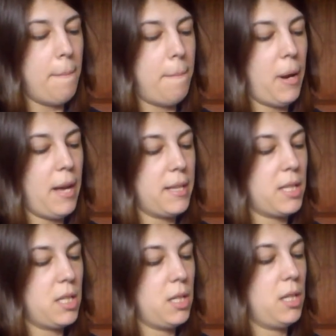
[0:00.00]

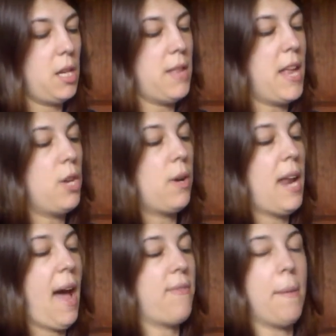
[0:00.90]
and then you can
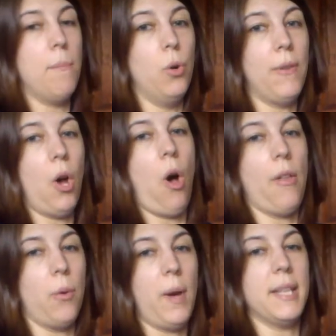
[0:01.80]
have them move it
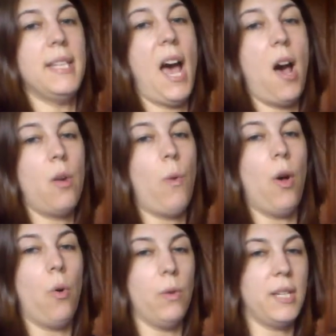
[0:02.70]
all the way down
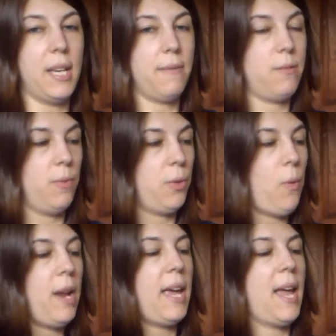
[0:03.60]
while holding it with
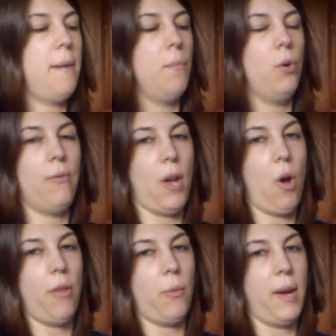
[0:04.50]
one hand, move it
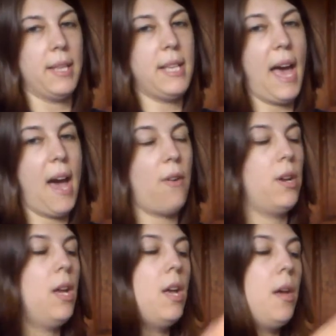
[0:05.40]
all the way
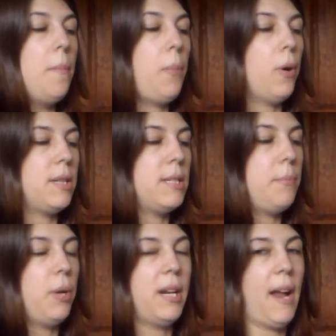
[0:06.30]
down,
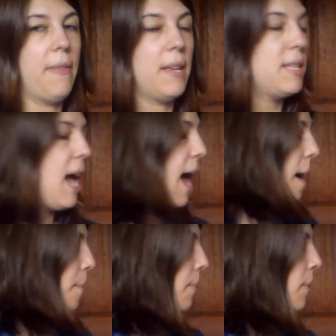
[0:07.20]
put it on the
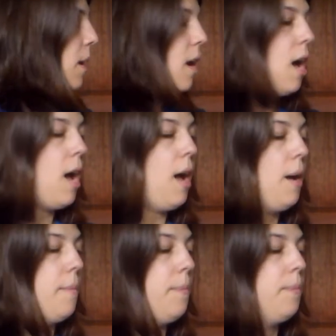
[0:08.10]
top.
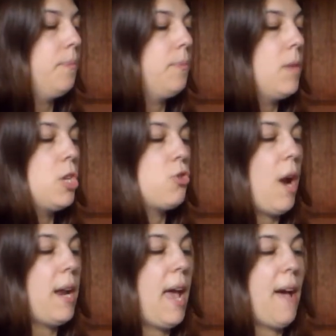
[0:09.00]

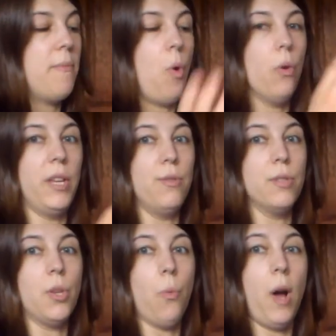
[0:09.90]
Try to have them only
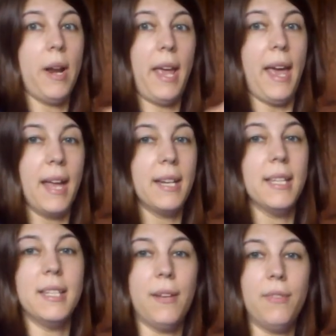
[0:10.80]
use the one hand
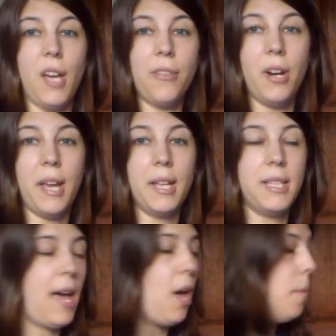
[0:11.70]
instead of the other hand
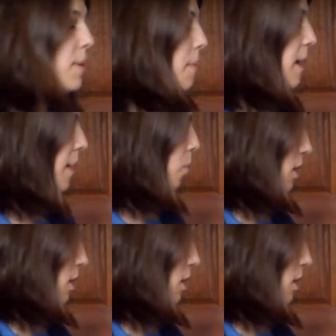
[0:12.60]
to help to make it more